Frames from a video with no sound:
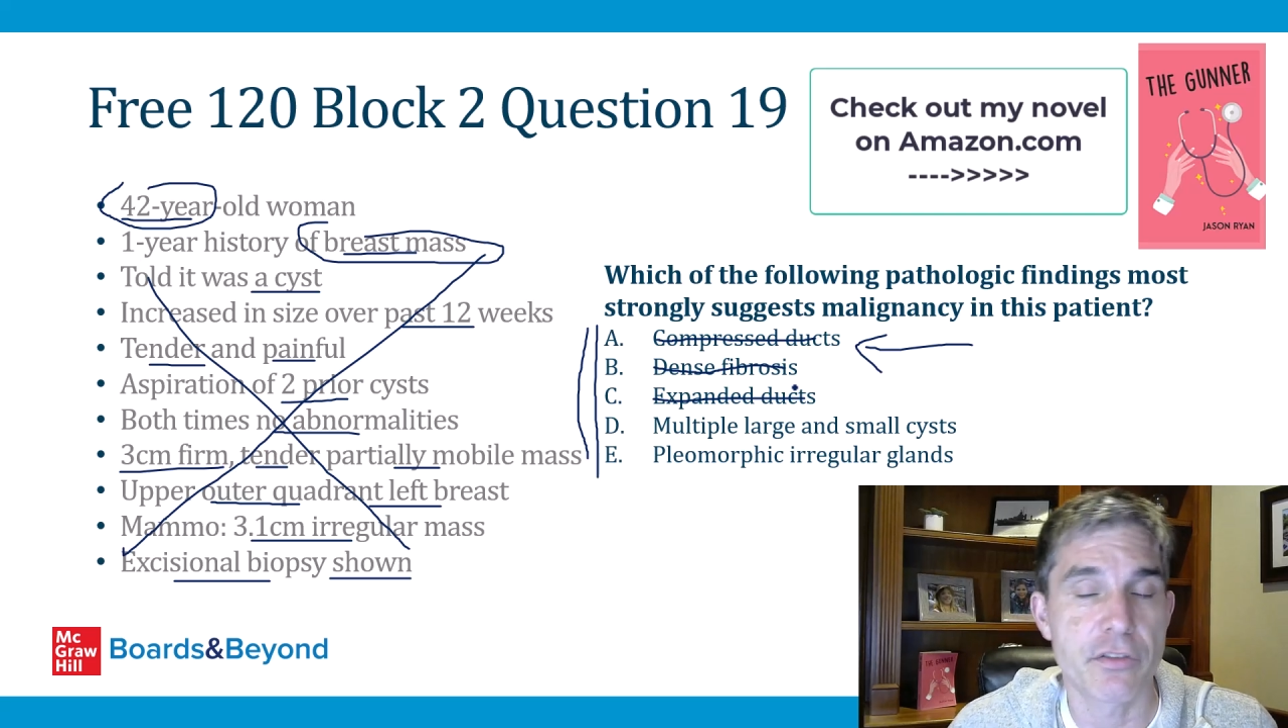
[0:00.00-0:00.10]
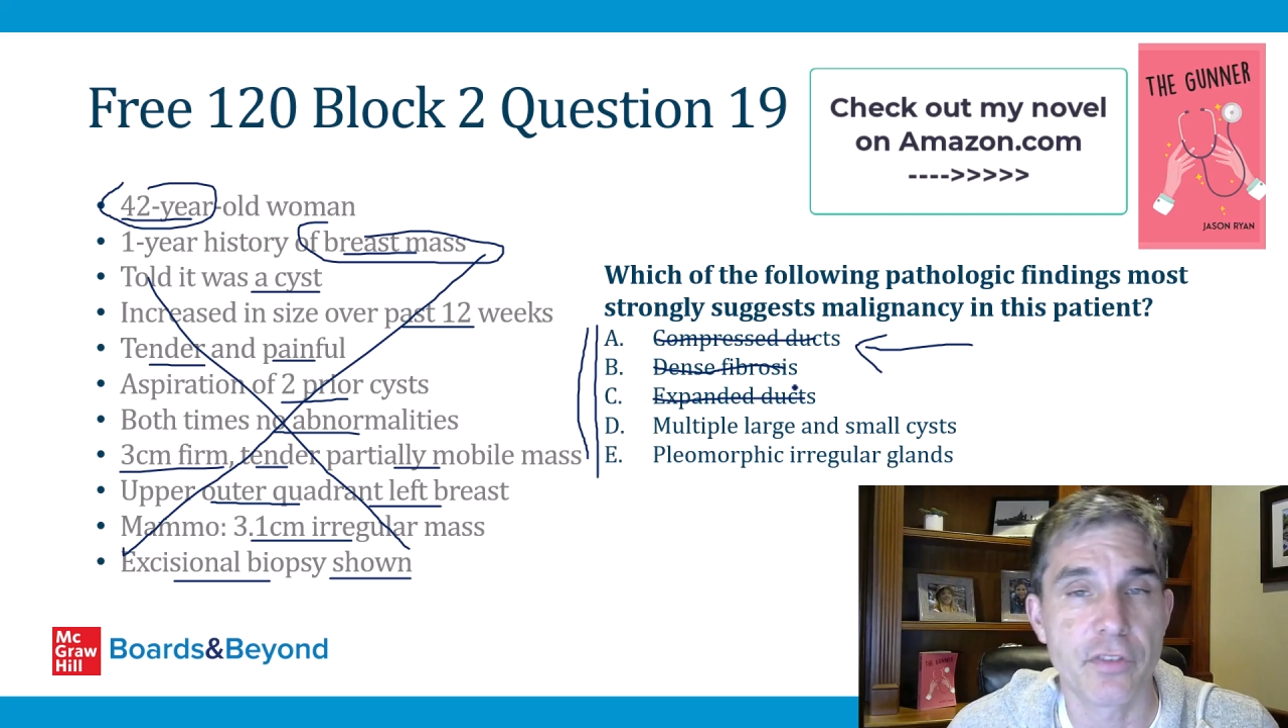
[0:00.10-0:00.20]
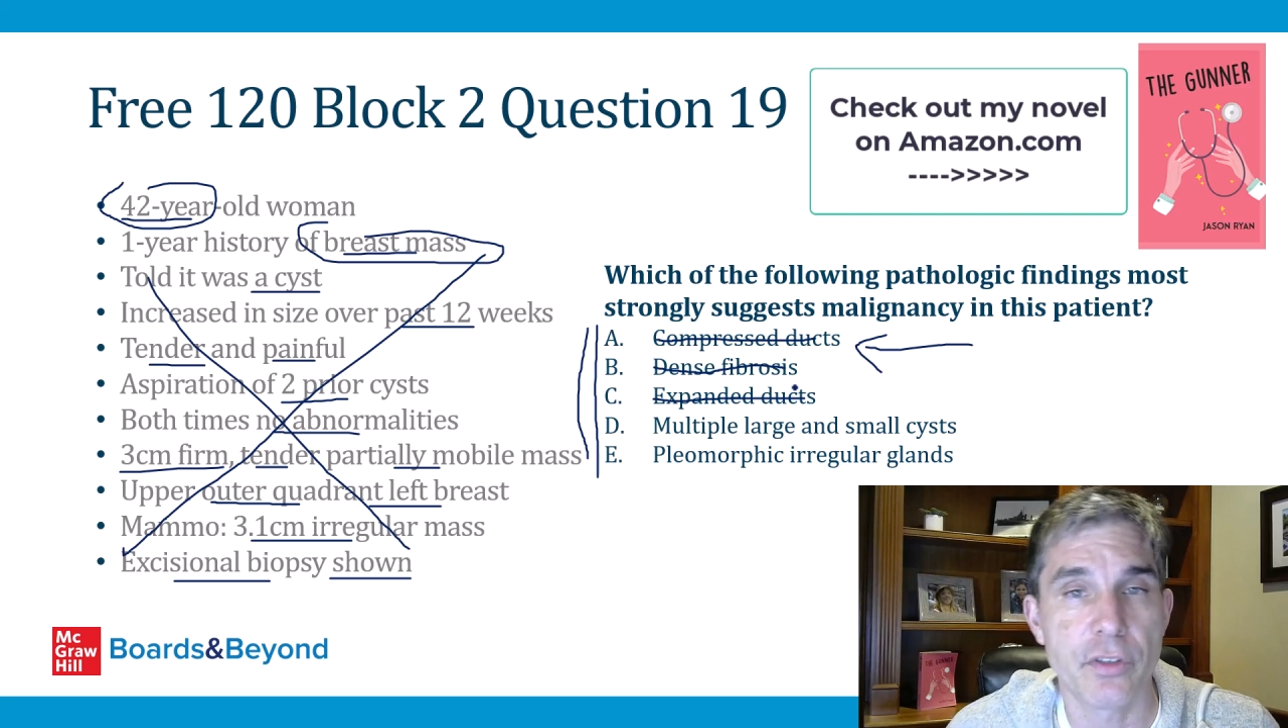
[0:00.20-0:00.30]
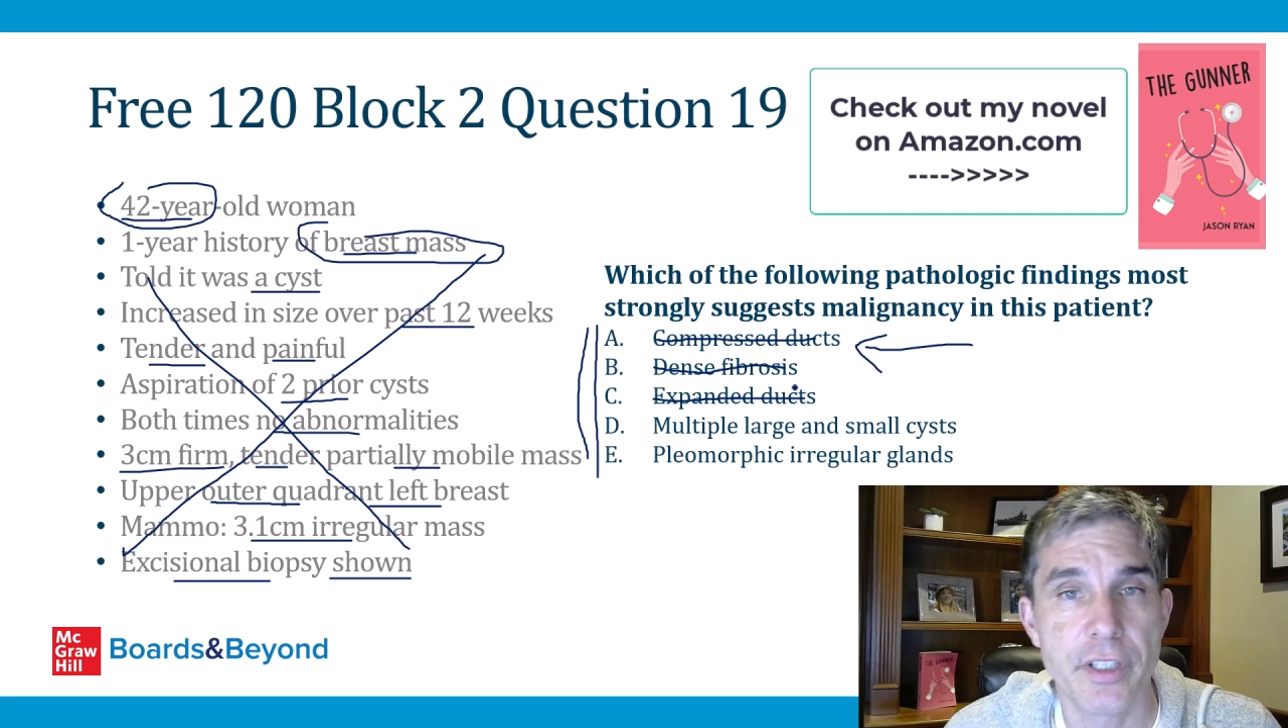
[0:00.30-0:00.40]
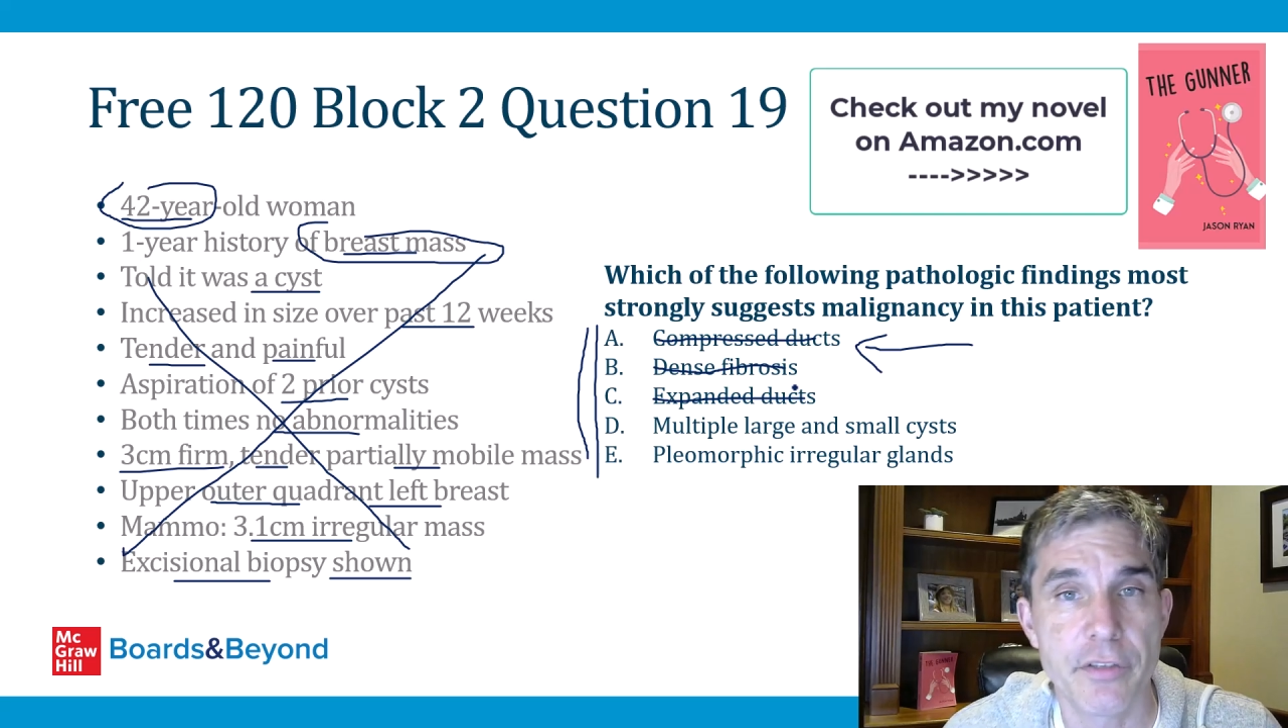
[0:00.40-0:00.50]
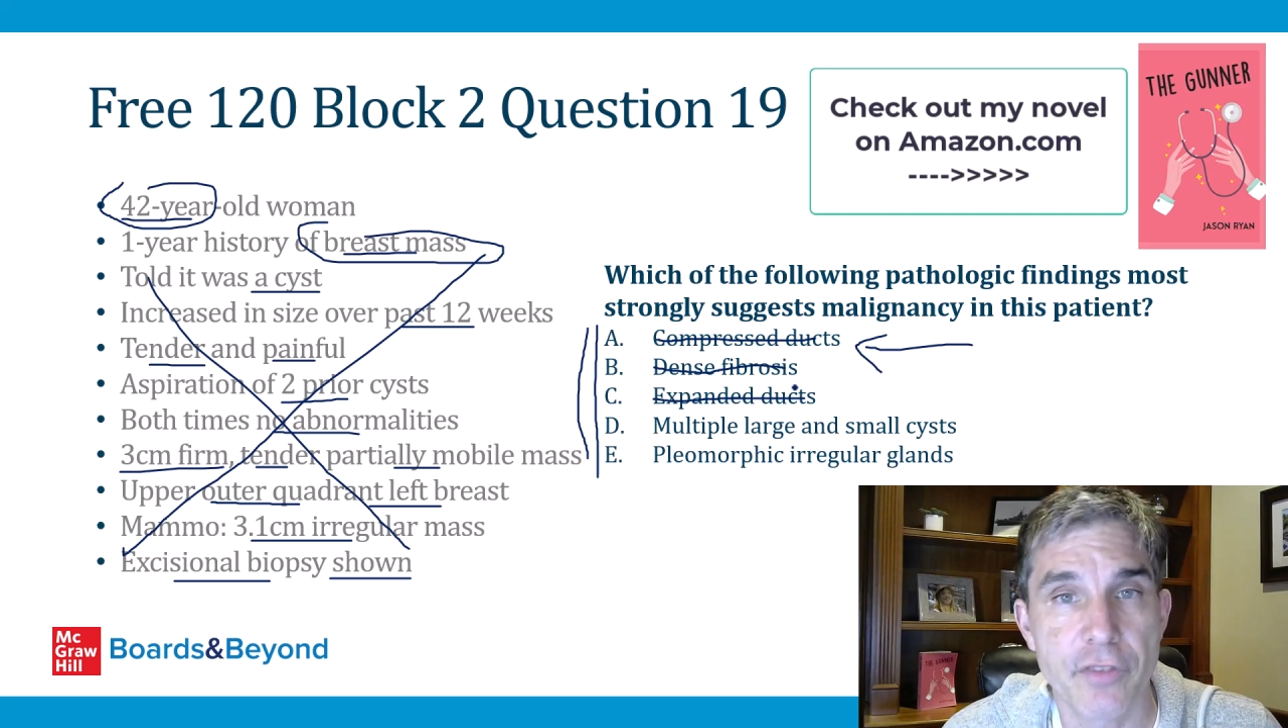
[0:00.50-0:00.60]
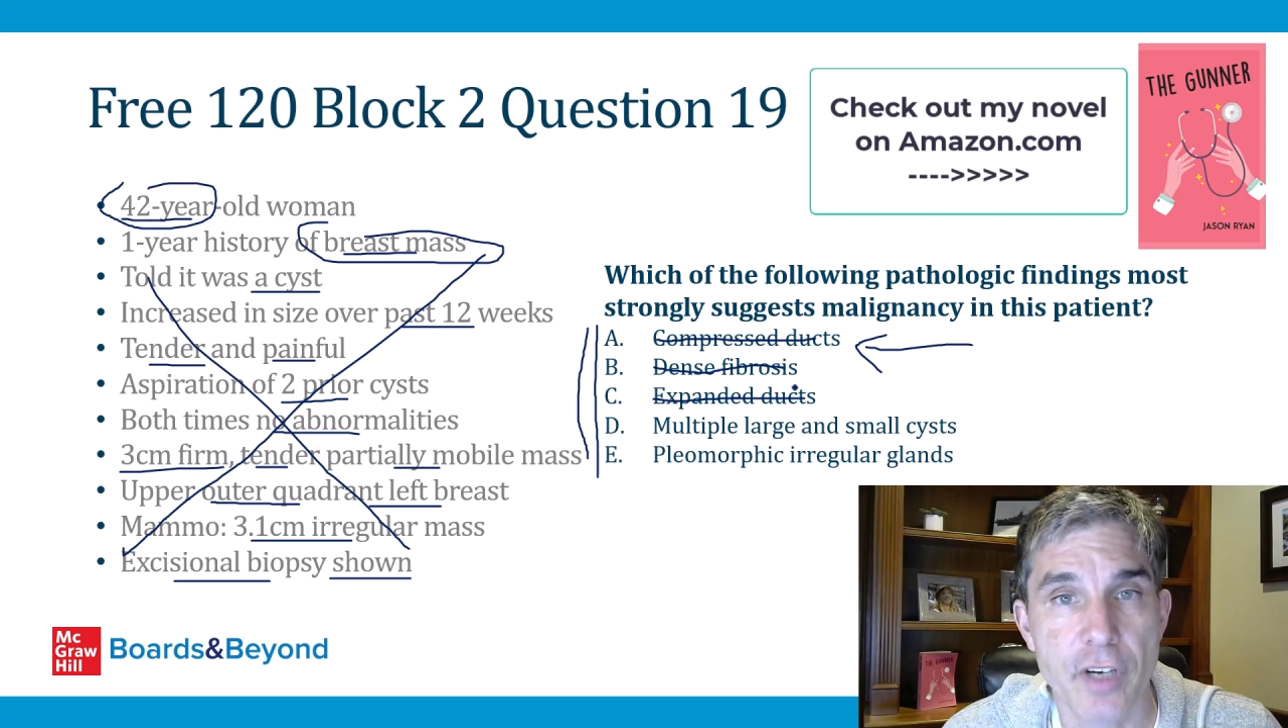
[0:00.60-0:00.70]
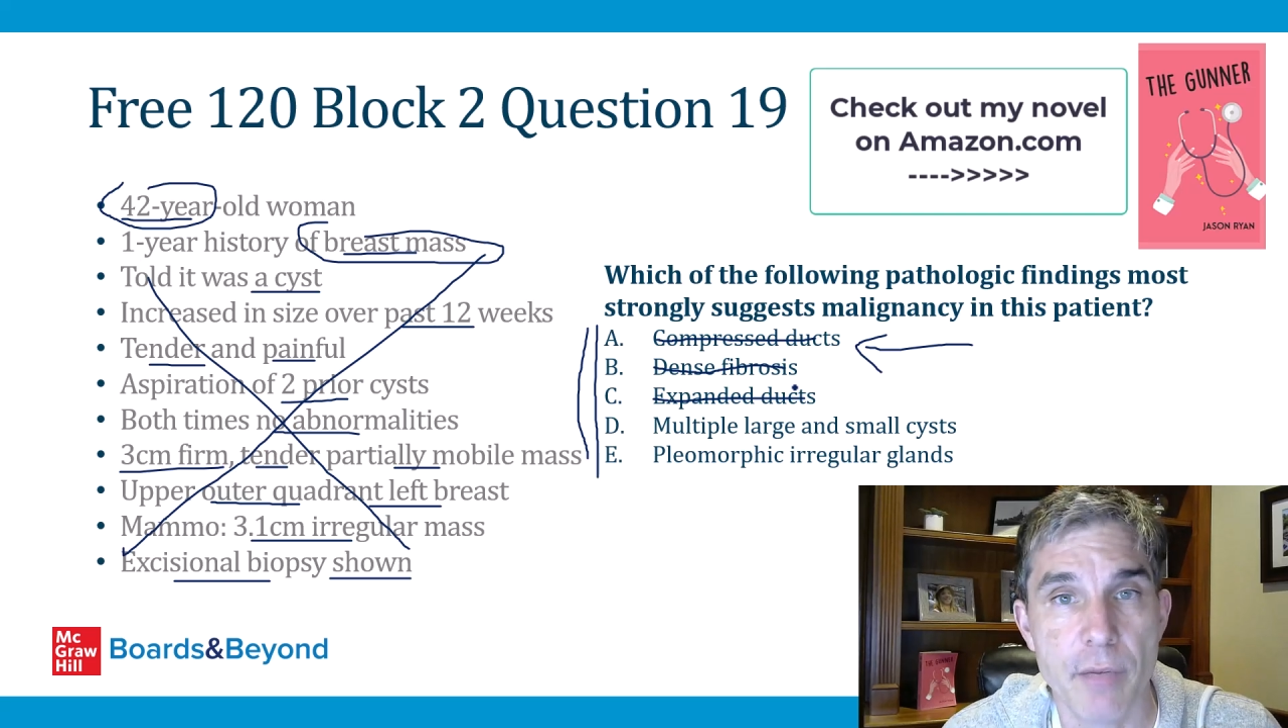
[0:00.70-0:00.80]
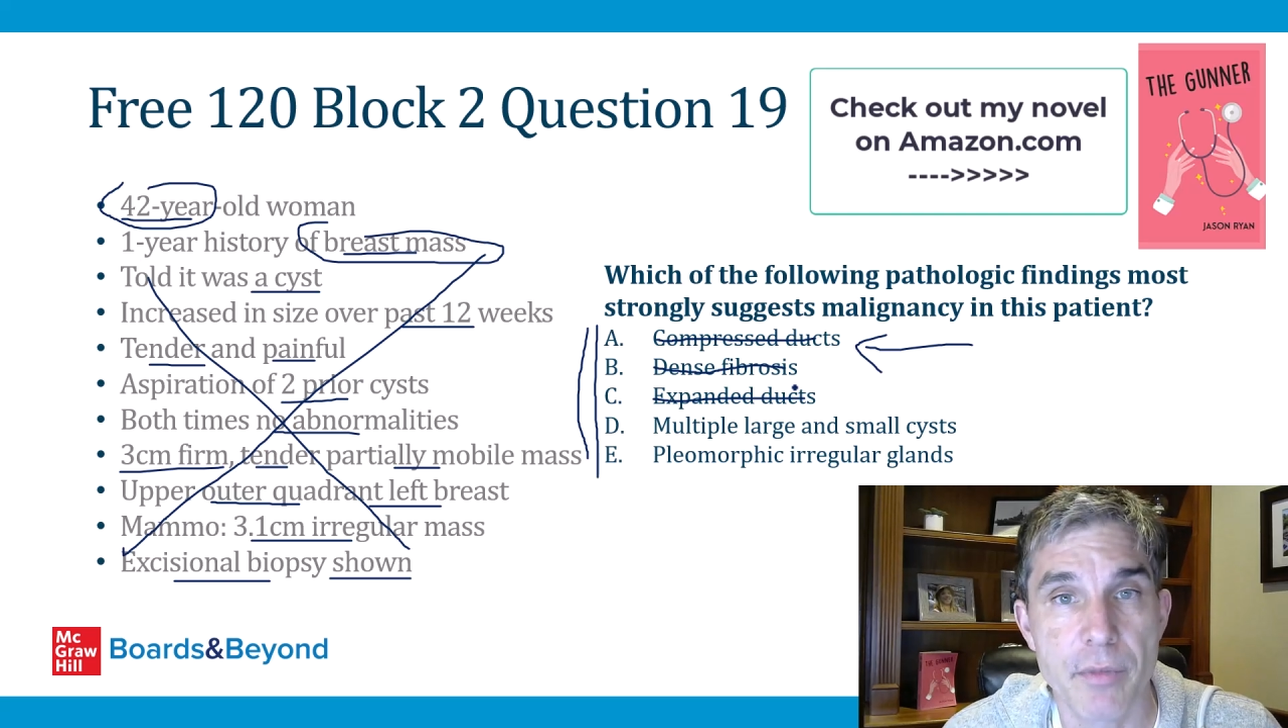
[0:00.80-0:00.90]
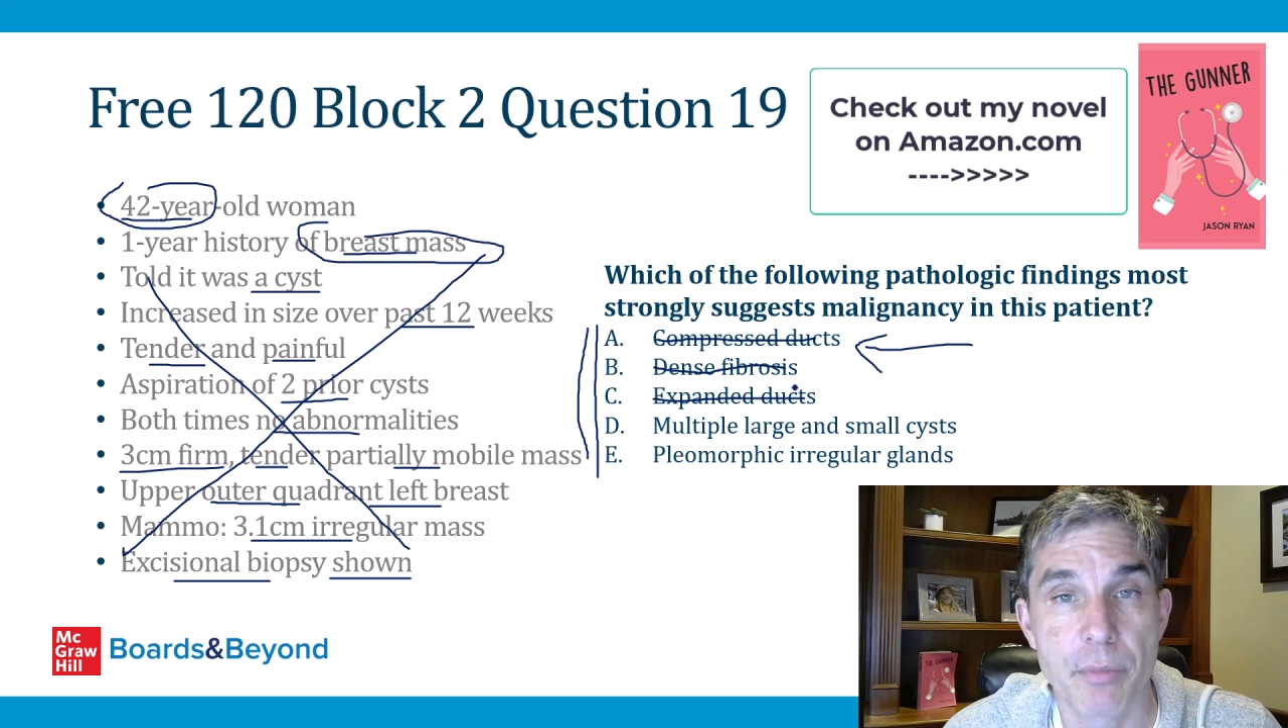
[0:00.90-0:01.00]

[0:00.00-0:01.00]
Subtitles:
of fluid from